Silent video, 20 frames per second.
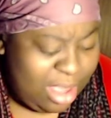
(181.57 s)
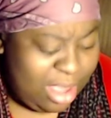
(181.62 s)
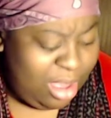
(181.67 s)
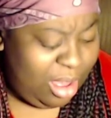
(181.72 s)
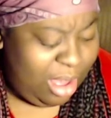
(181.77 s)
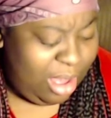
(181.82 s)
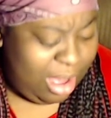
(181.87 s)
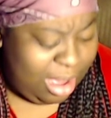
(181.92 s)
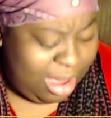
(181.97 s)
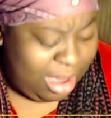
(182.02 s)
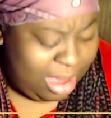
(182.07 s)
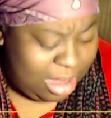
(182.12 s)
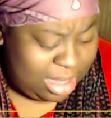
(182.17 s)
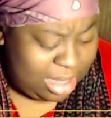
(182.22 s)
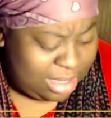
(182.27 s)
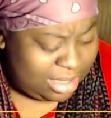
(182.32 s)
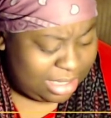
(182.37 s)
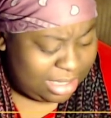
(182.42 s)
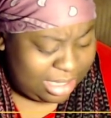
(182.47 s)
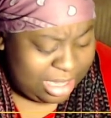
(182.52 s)
Oh,
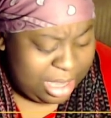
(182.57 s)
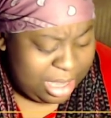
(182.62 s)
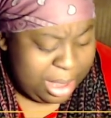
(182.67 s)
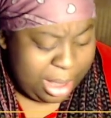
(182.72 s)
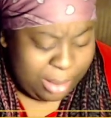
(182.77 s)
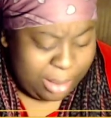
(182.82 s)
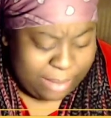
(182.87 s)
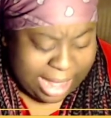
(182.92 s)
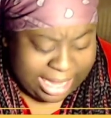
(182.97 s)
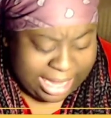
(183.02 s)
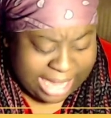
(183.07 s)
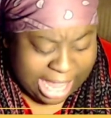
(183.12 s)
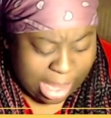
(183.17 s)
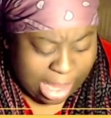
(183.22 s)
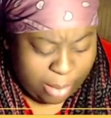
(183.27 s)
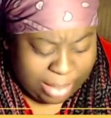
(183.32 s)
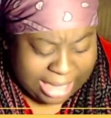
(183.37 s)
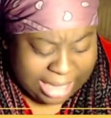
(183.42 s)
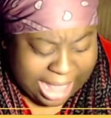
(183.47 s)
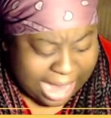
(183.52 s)
why can't Queen
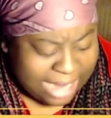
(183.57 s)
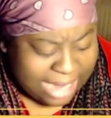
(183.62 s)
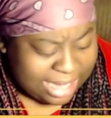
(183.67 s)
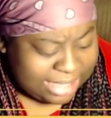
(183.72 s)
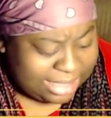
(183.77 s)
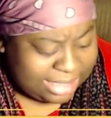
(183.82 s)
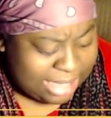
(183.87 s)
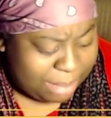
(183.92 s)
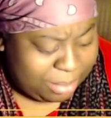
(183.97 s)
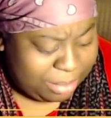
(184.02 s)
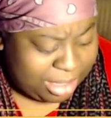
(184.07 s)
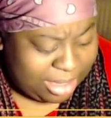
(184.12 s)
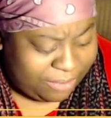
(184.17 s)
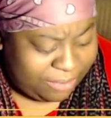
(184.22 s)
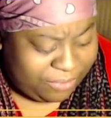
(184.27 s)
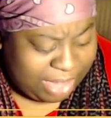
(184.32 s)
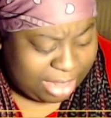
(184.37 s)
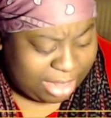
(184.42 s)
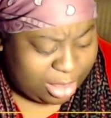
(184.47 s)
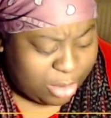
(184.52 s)
Alice simply defeat
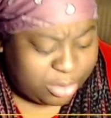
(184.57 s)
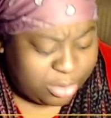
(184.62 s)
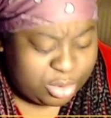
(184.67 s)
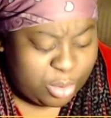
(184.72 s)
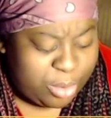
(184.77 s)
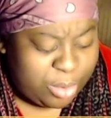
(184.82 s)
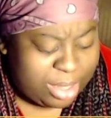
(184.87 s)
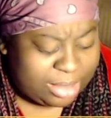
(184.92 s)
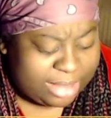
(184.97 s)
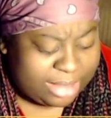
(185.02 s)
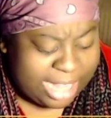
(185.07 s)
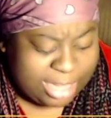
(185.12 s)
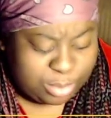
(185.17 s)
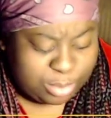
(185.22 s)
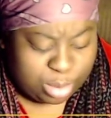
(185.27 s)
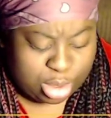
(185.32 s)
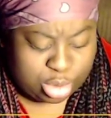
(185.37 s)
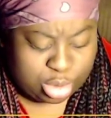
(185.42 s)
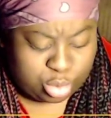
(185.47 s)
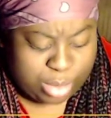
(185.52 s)
those horrid things with the
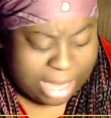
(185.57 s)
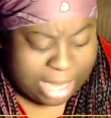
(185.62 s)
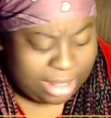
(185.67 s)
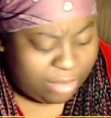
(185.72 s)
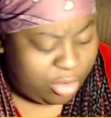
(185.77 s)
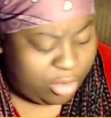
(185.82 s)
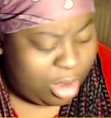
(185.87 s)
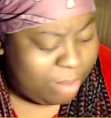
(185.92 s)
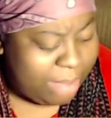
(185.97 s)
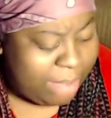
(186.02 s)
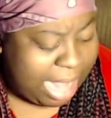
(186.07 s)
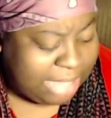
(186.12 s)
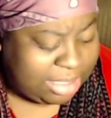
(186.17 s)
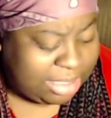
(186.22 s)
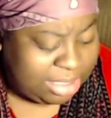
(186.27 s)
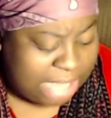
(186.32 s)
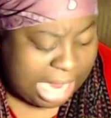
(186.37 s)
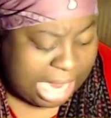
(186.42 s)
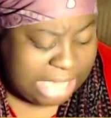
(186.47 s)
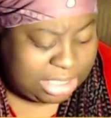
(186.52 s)
strength of her
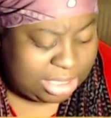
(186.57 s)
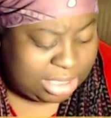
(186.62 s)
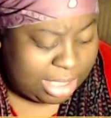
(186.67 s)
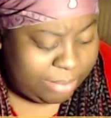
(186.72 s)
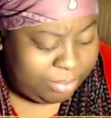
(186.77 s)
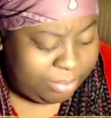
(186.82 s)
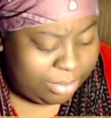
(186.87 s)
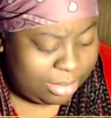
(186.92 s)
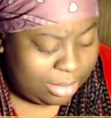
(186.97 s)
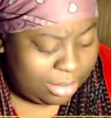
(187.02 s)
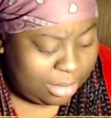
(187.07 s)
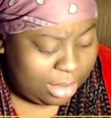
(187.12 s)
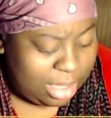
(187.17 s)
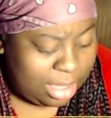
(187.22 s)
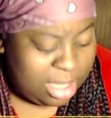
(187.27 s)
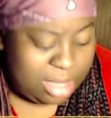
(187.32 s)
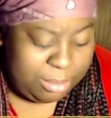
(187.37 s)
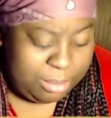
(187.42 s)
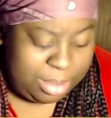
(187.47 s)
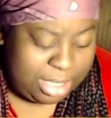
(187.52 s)
imagination?
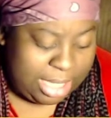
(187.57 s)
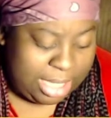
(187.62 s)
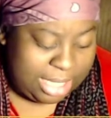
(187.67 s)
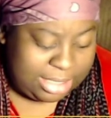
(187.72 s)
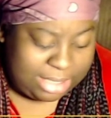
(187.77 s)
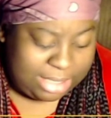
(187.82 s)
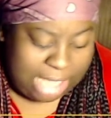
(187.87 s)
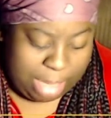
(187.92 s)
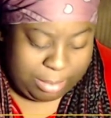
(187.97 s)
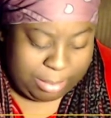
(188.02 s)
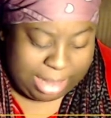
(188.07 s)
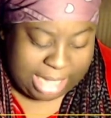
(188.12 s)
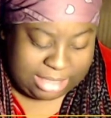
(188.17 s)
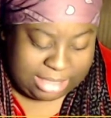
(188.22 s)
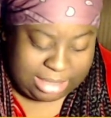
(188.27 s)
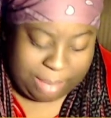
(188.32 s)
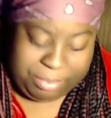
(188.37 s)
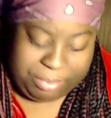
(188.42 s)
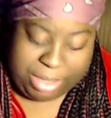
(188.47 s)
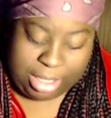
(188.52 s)
Please tell me that
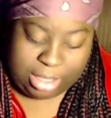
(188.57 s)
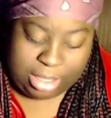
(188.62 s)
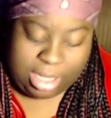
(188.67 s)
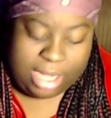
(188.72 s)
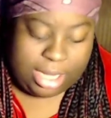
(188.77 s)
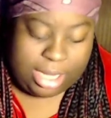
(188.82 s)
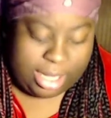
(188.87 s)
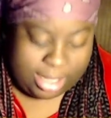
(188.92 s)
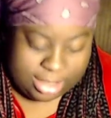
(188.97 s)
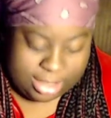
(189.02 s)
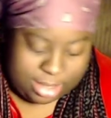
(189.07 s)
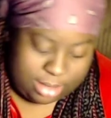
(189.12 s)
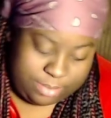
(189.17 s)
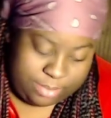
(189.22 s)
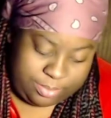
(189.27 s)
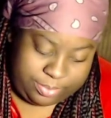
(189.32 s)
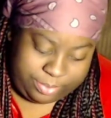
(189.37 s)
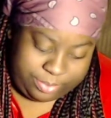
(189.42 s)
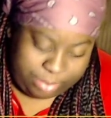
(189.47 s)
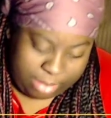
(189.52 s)
something good is.
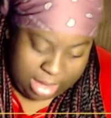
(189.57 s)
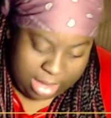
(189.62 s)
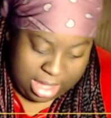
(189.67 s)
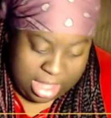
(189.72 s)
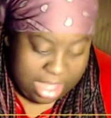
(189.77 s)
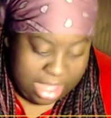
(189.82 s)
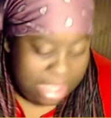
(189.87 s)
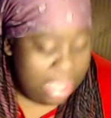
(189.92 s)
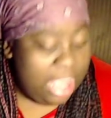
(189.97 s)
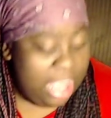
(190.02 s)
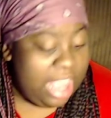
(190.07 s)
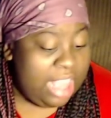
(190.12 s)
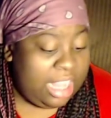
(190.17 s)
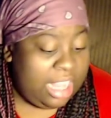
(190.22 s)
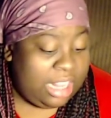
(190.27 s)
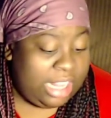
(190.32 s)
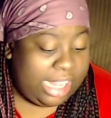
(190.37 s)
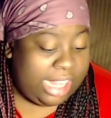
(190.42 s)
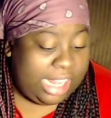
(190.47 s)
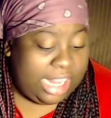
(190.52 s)

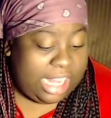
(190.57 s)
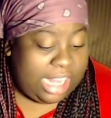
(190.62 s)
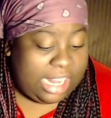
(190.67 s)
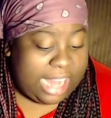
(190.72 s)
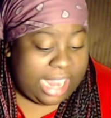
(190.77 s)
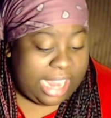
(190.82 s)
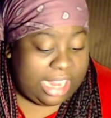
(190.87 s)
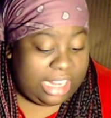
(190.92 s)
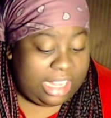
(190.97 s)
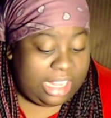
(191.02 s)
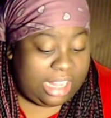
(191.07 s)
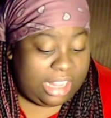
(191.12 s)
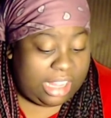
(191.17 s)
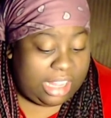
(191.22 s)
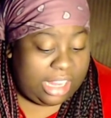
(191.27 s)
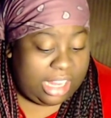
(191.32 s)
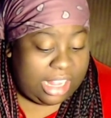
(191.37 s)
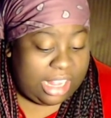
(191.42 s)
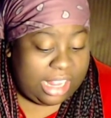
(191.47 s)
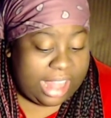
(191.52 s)
Clickety-clackety,
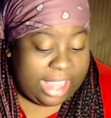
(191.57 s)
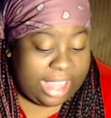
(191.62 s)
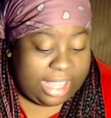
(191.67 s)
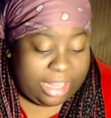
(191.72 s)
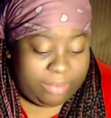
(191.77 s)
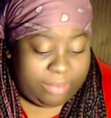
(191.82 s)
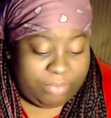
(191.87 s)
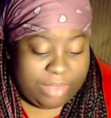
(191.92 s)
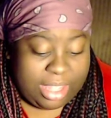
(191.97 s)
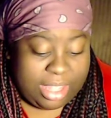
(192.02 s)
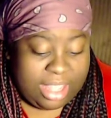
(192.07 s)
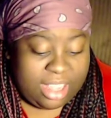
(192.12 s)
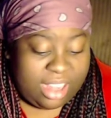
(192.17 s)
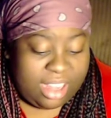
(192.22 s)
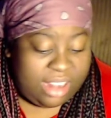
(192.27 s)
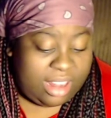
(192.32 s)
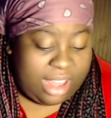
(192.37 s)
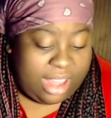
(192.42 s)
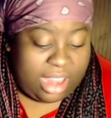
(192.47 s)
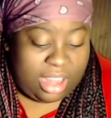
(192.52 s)
clickety-clacket,
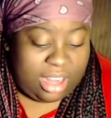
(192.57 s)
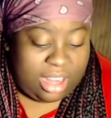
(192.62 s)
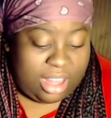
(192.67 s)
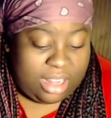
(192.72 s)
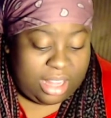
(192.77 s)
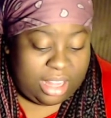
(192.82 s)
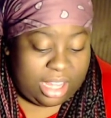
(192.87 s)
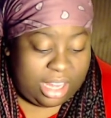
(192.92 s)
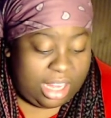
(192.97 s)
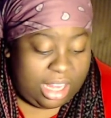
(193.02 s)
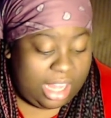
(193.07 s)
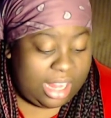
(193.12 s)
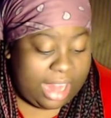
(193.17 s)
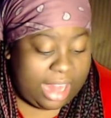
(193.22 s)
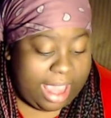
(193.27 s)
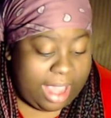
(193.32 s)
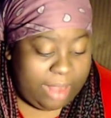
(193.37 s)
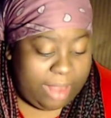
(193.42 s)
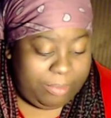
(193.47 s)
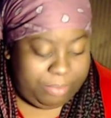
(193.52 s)
clackety-clickety-clack.
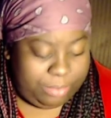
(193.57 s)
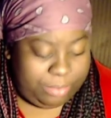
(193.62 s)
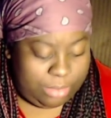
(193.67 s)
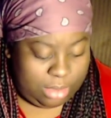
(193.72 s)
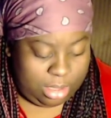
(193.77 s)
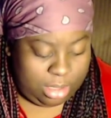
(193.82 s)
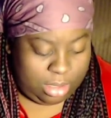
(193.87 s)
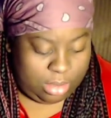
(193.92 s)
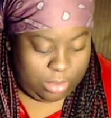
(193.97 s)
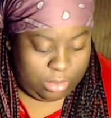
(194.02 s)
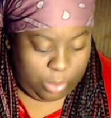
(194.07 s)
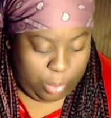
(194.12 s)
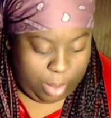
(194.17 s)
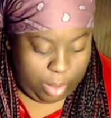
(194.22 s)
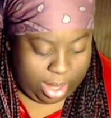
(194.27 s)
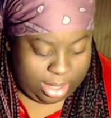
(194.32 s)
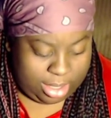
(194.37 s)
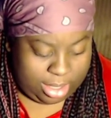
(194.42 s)
What